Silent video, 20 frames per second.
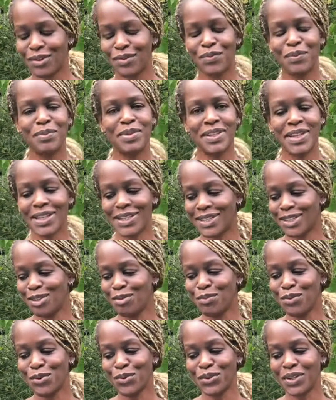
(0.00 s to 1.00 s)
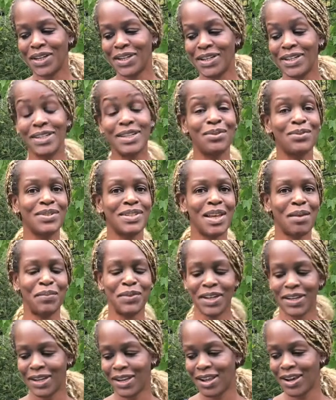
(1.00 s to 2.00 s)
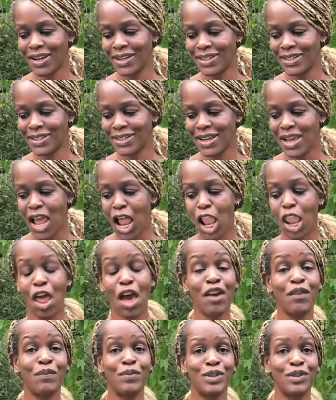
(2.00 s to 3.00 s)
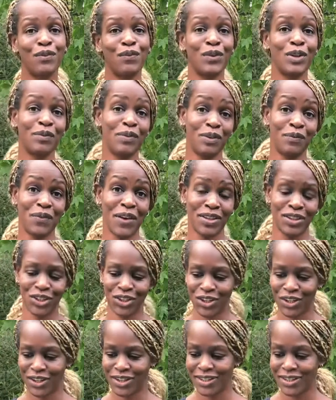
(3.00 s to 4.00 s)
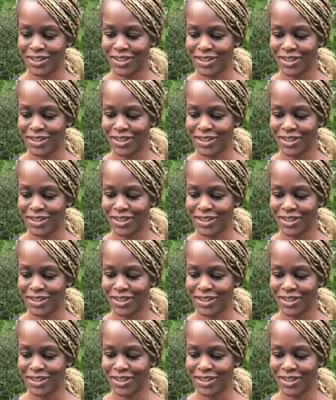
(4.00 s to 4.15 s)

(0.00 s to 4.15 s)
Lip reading: From 6 in the morning until 7 at night, life was full of adventure.